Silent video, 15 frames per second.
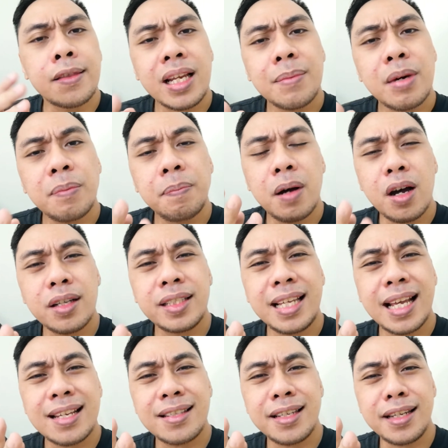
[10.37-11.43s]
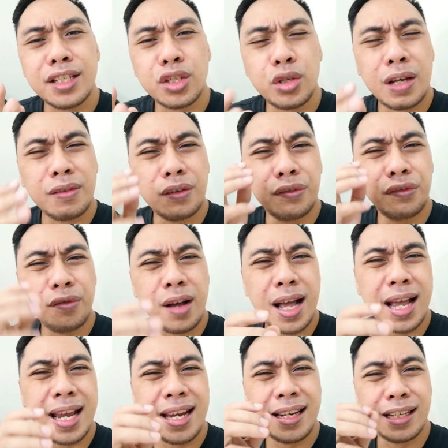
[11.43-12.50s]
thing about podcasting is you have to
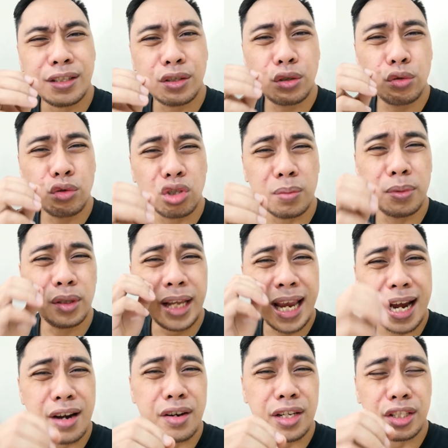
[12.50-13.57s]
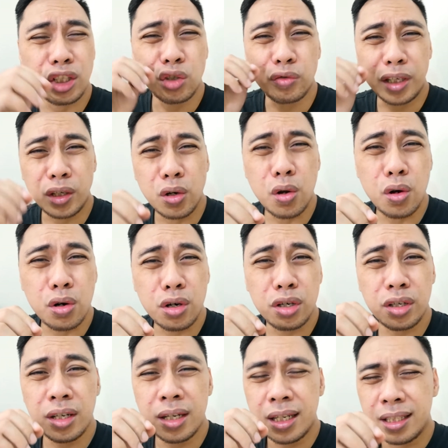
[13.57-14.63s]
find a suitable area to
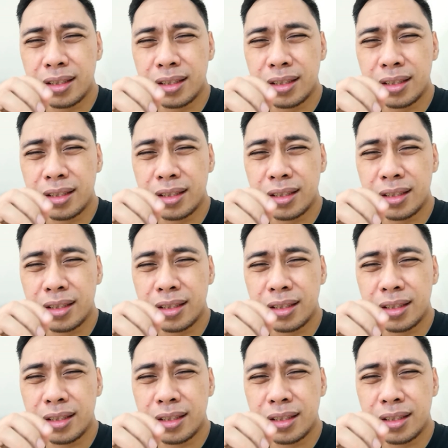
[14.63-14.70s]
record